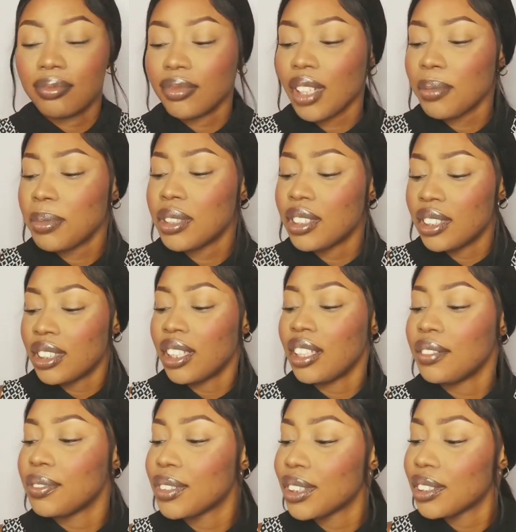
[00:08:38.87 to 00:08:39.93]
How many is
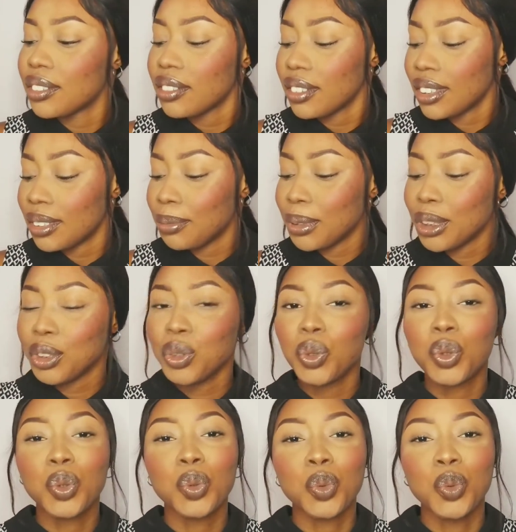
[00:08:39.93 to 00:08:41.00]
left? There's remaining
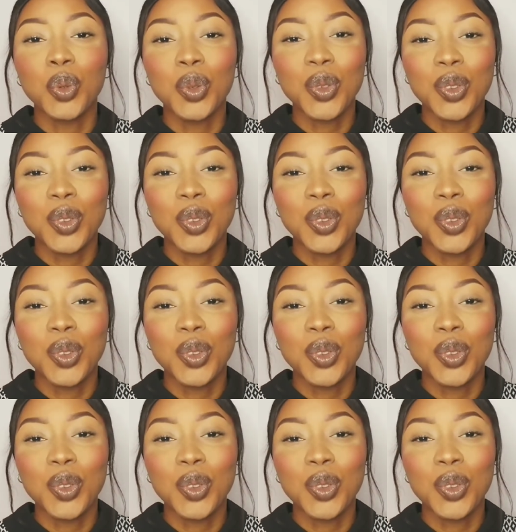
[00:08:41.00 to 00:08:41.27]
2.